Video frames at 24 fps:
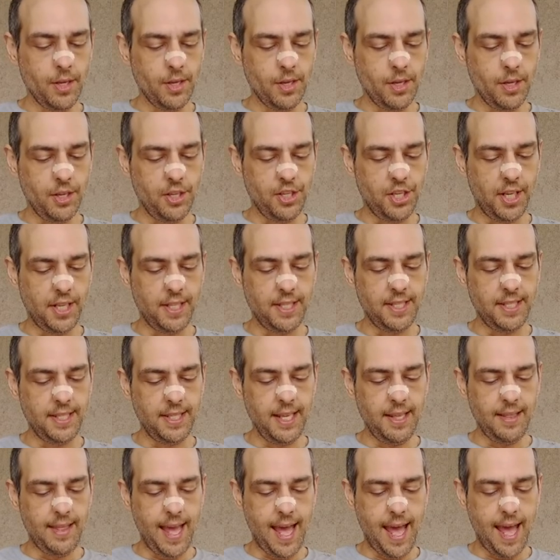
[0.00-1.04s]
She could
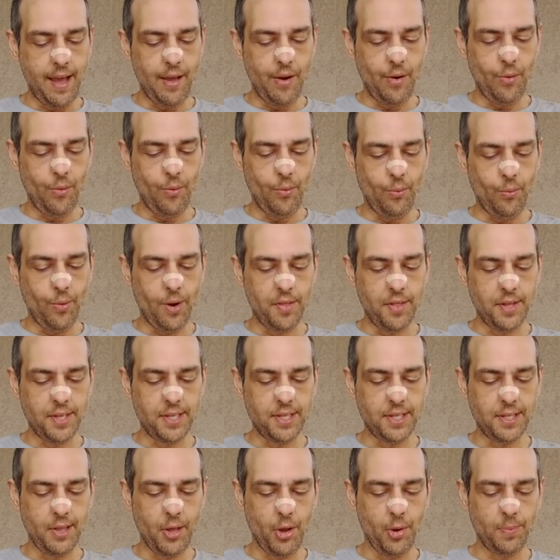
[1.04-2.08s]
see that where the
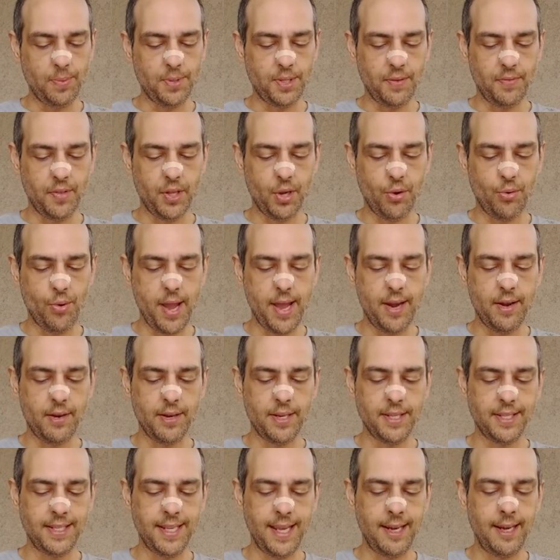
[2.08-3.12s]
slopes of the crater
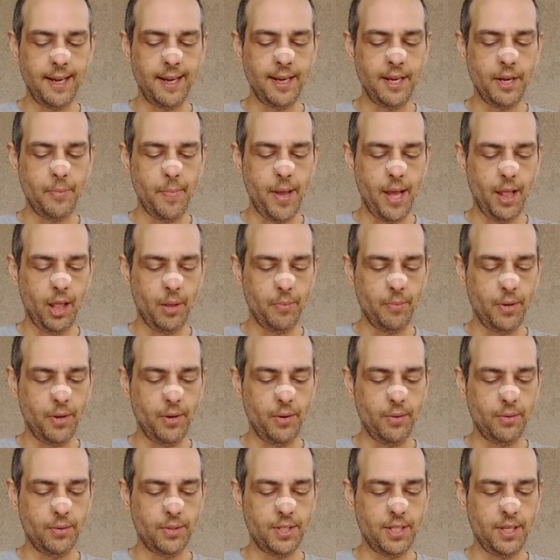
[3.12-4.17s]
descended into
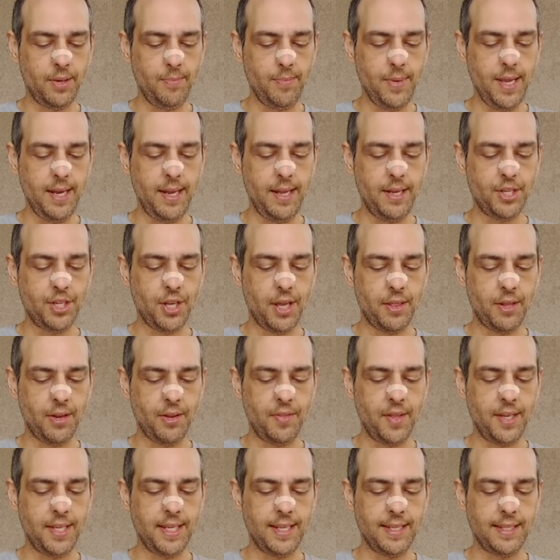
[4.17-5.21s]
Melamu to meet each other in
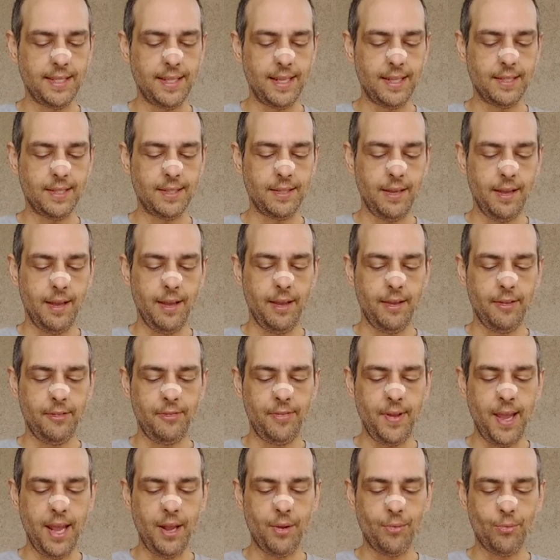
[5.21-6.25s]
the distance,
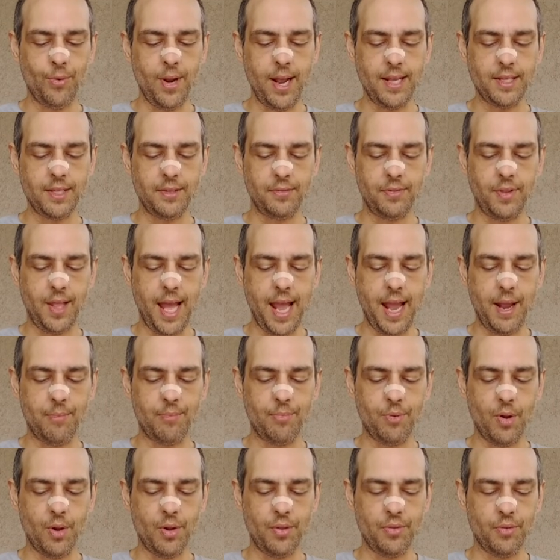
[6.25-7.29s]
faint rays of light
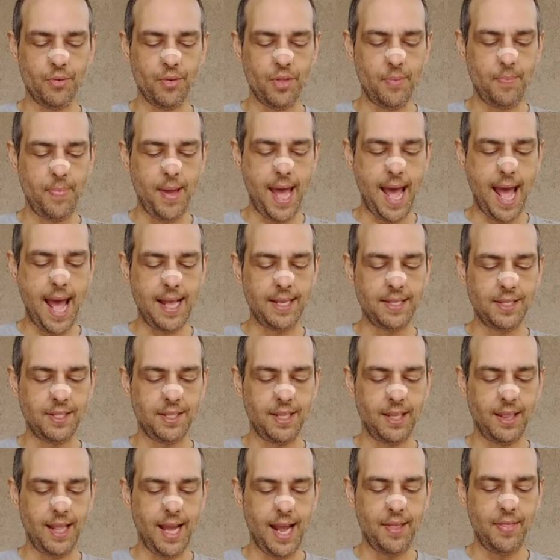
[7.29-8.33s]
broke through the pass
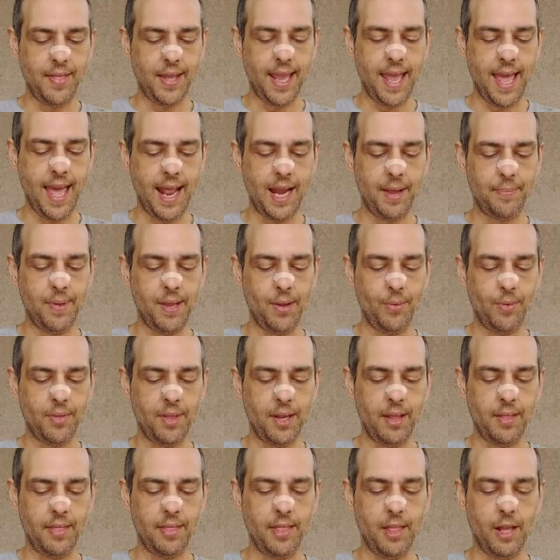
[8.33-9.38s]
to line the canopy with an
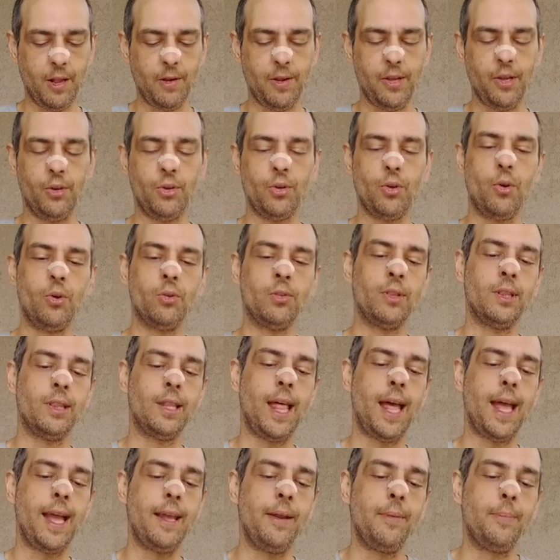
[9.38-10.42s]
ethereal golden
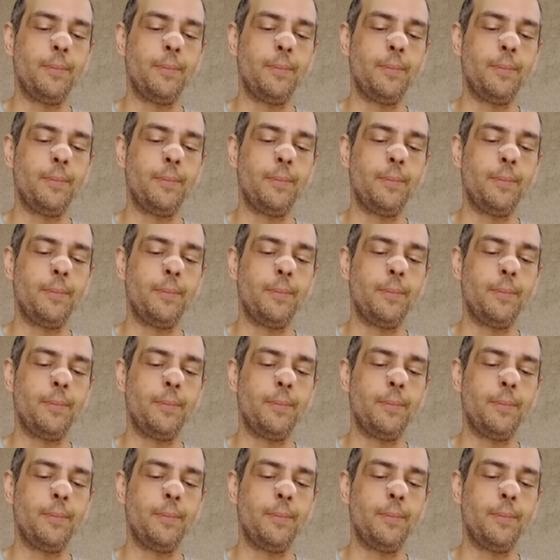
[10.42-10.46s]
light.